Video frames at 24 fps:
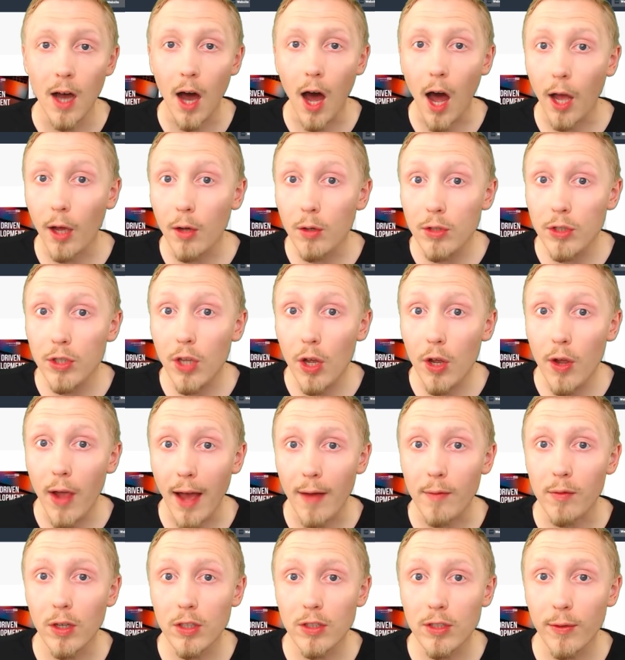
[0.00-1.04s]
I also
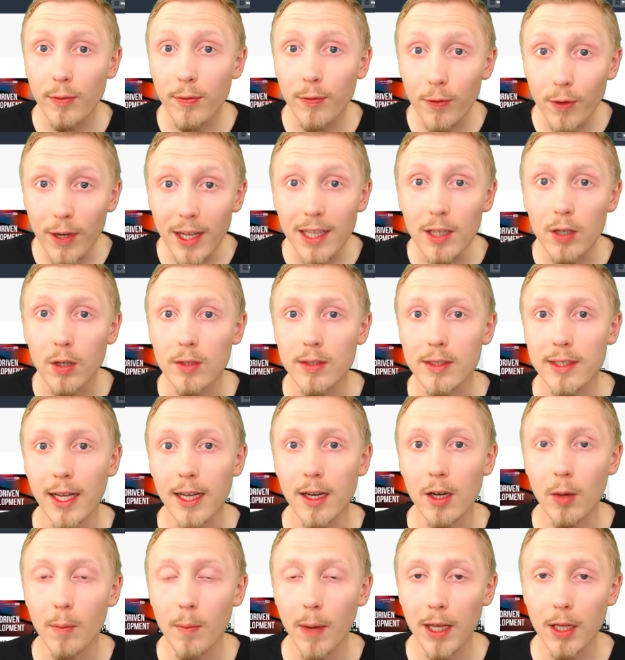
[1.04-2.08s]
have lots of free
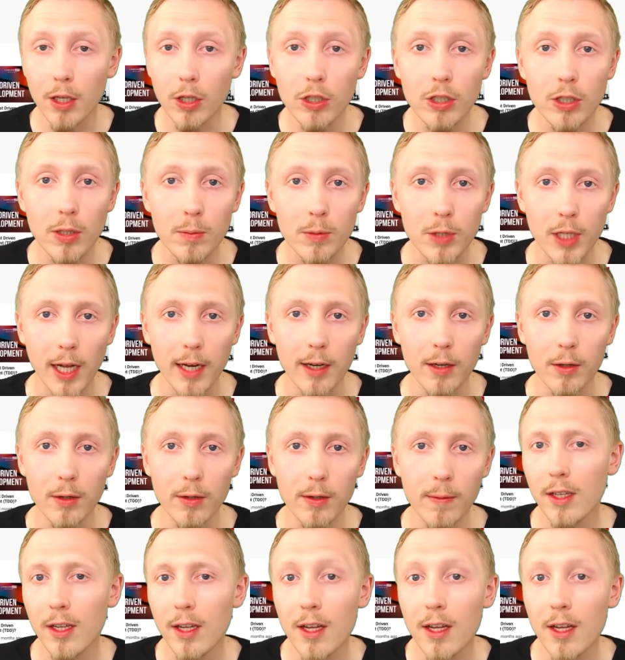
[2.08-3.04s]
content on my YouTube channel.